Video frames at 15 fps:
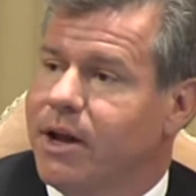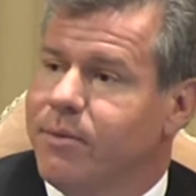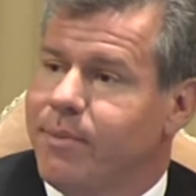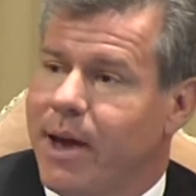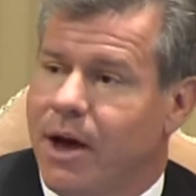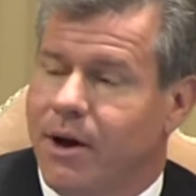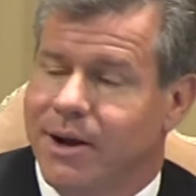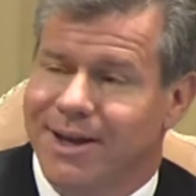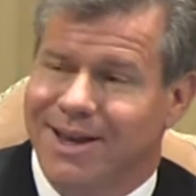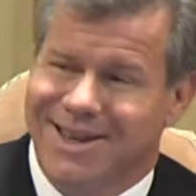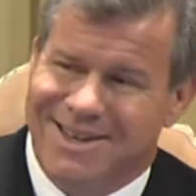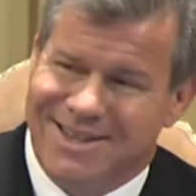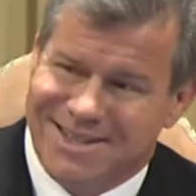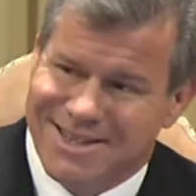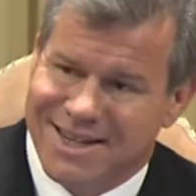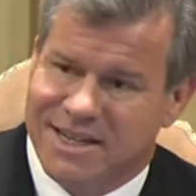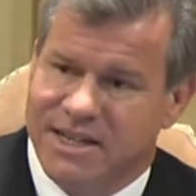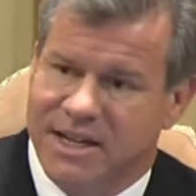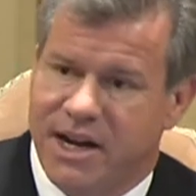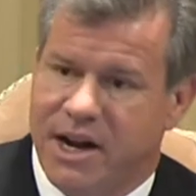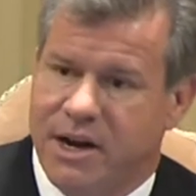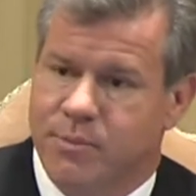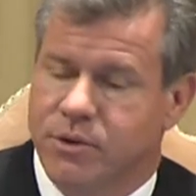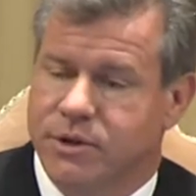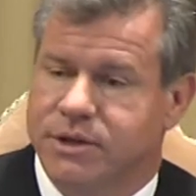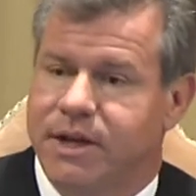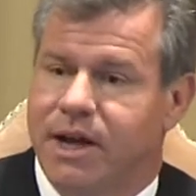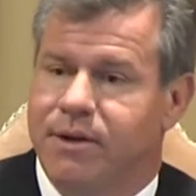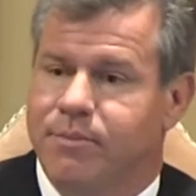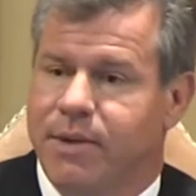get about 60 to 80
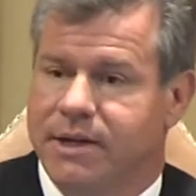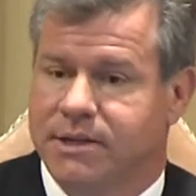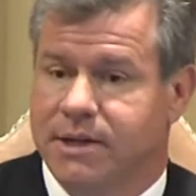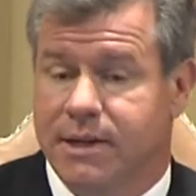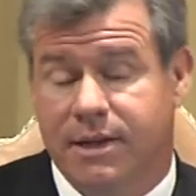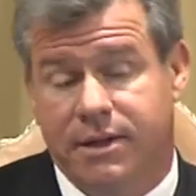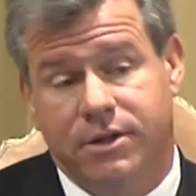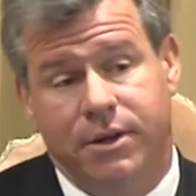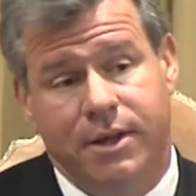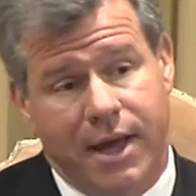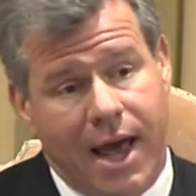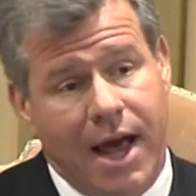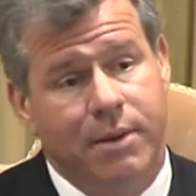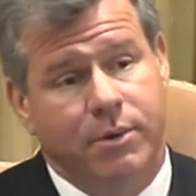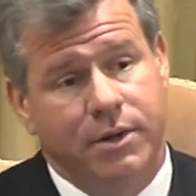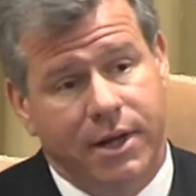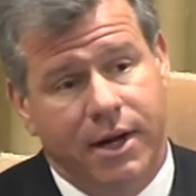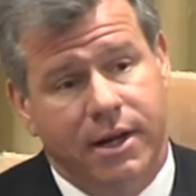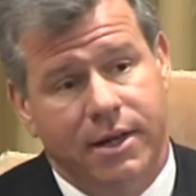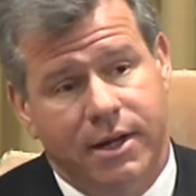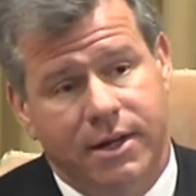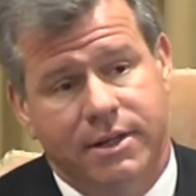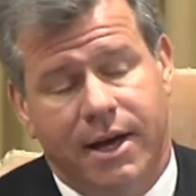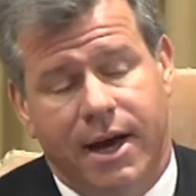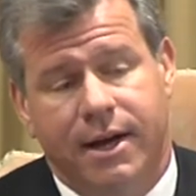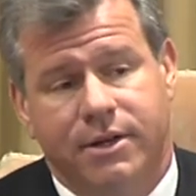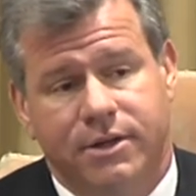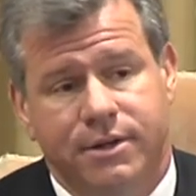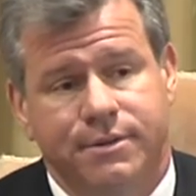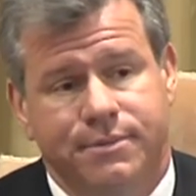percent, based at least on the animal data that
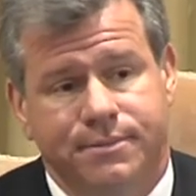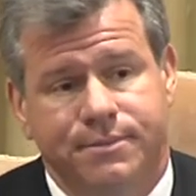attached.